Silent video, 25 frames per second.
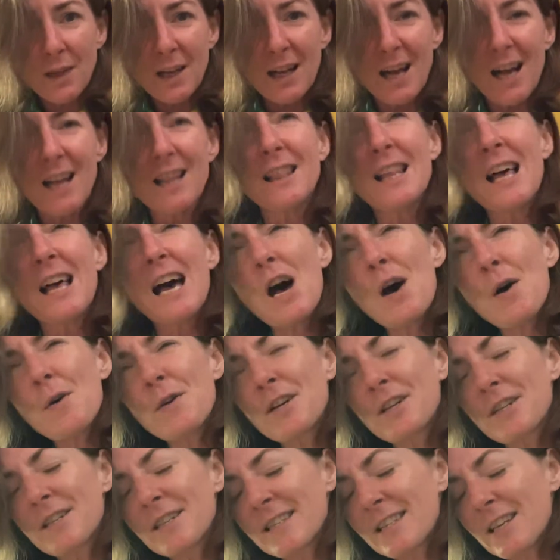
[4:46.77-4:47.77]
Allow
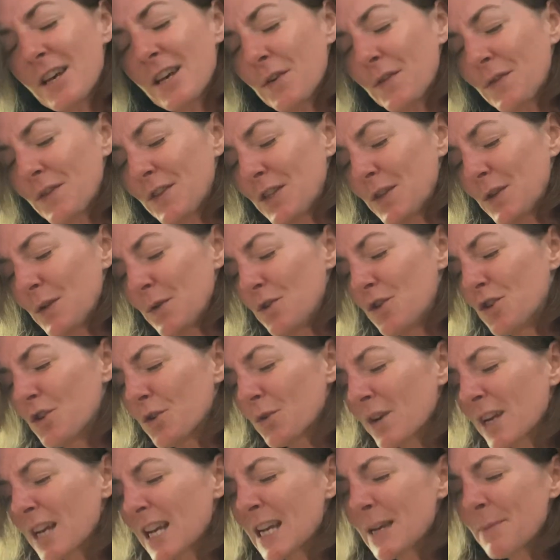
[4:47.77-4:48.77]
yourself to
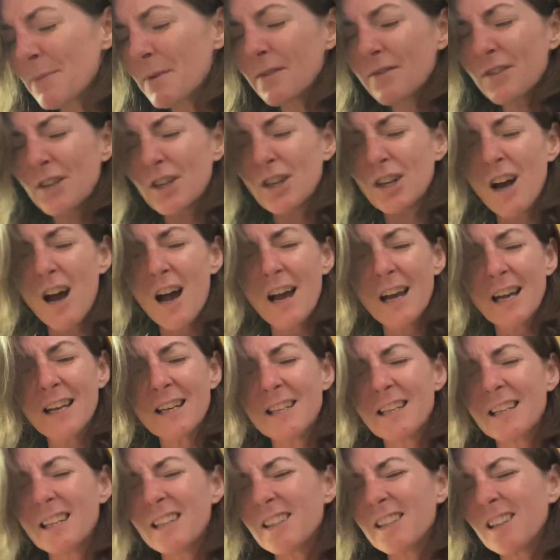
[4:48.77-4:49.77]
dream of your
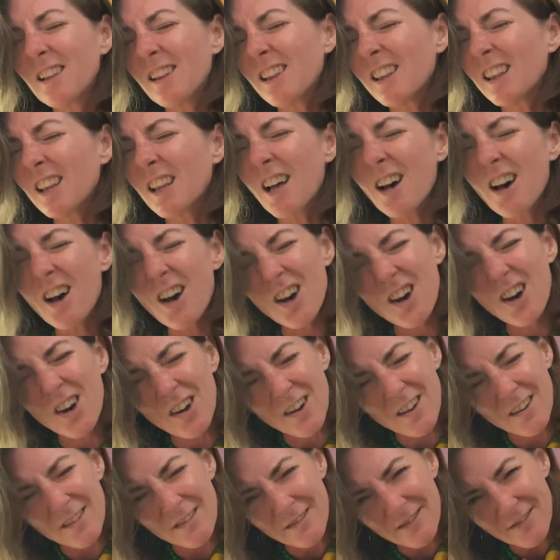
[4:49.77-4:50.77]
ideal
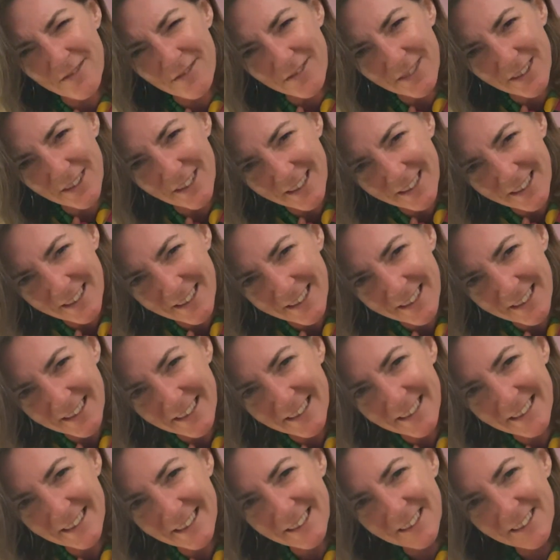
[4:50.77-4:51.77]
love.
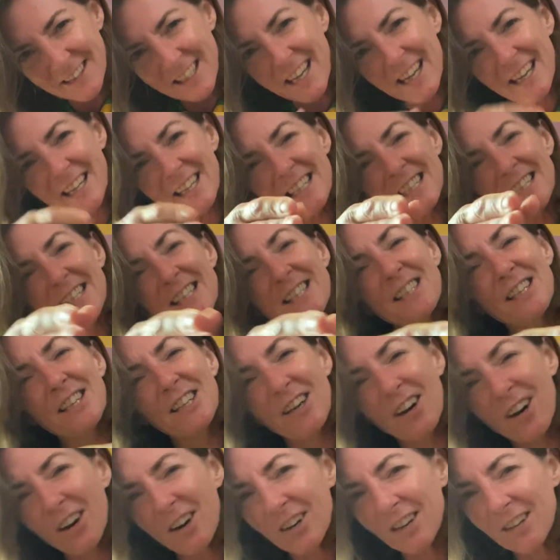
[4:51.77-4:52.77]
Okay, this is the
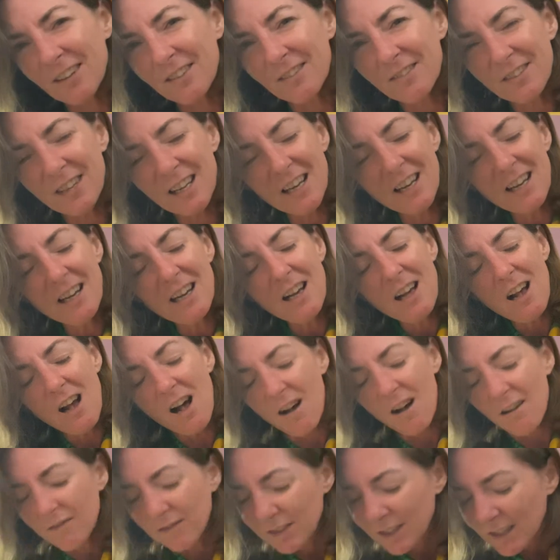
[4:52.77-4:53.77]
card
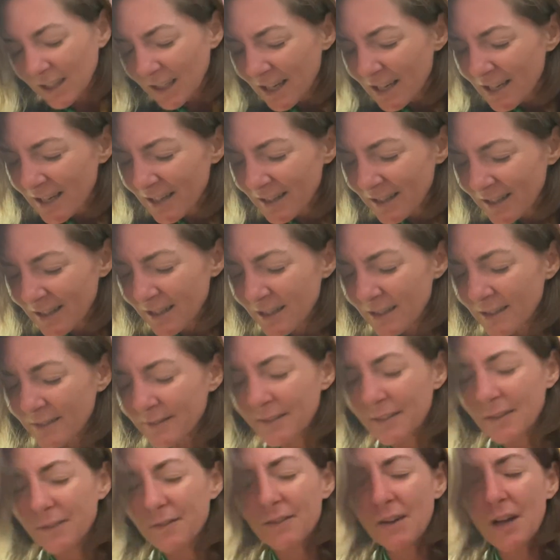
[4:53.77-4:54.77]
of love,
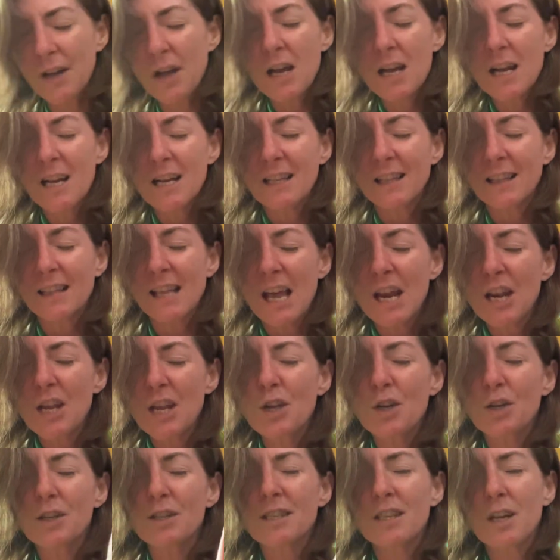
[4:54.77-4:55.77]
of
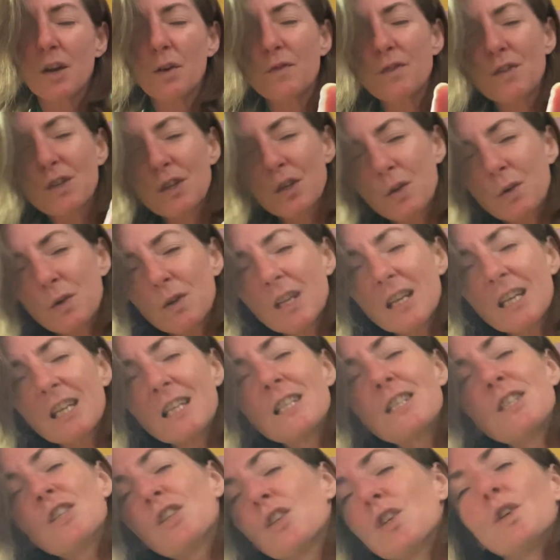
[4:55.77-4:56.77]
letting yourself tune
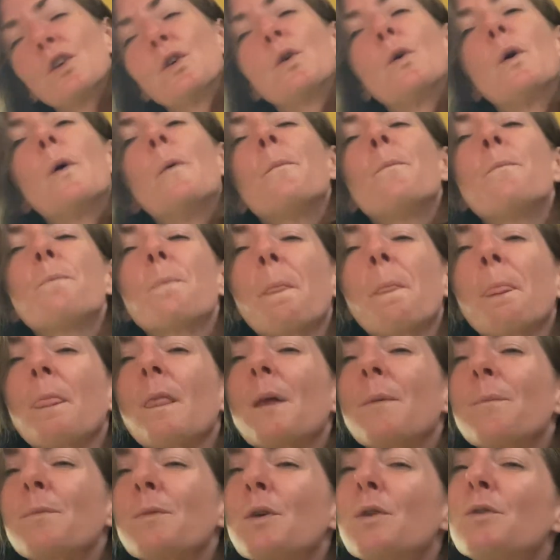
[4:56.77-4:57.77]
into
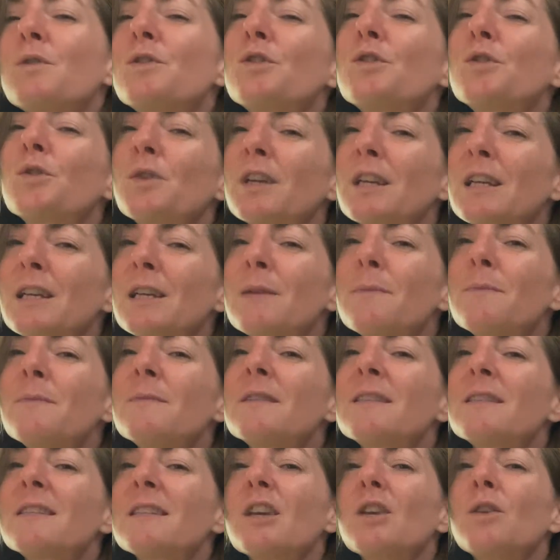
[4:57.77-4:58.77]
those
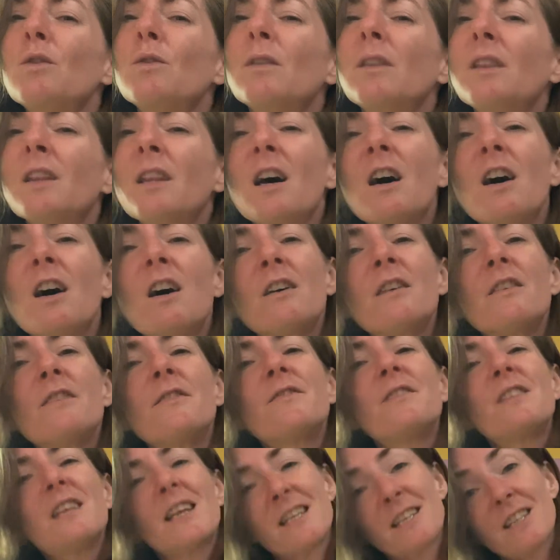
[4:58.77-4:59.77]
dreams that you
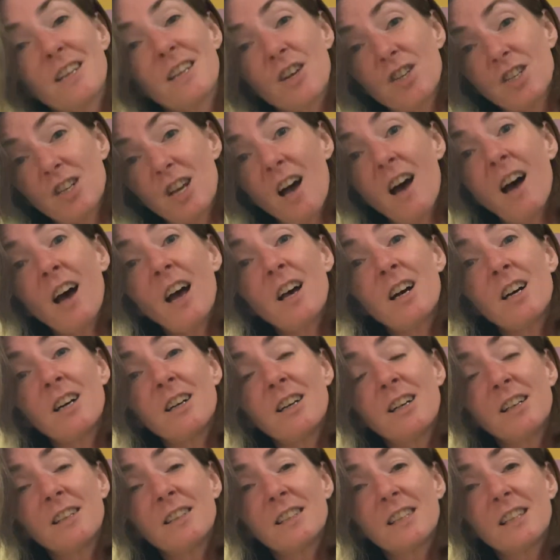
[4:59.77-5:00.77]
loved as a
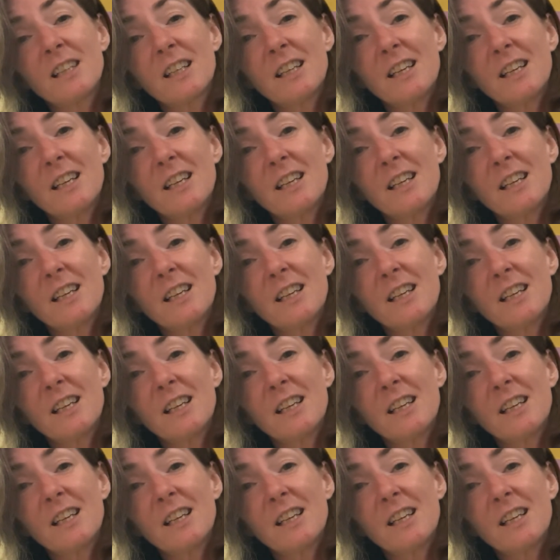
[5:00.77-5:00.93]
child.